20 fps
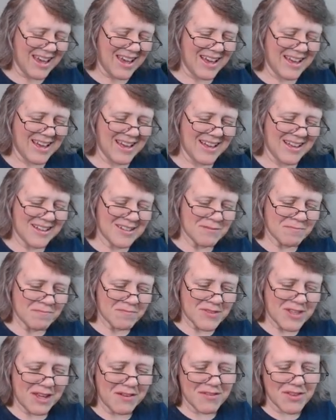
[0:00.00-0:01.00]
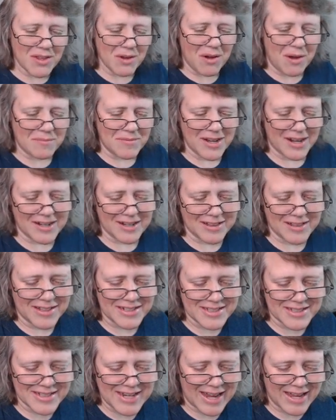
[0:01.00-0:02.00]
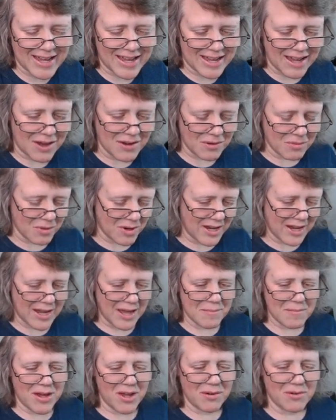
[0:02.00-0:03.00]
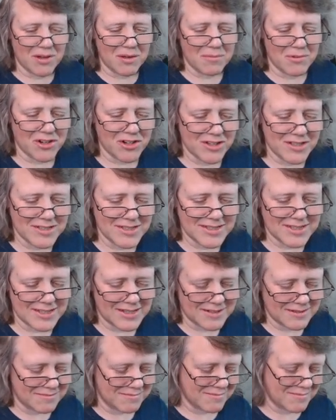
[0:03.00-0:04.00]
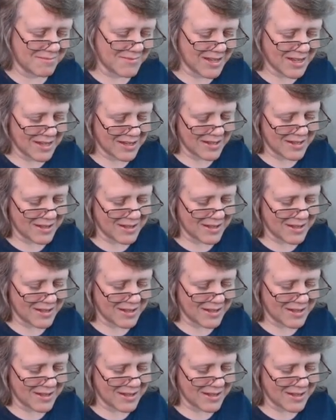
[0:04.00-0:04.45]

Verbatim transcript: uh, even though I'm technically just hanging out and working on my own commissions, and uh,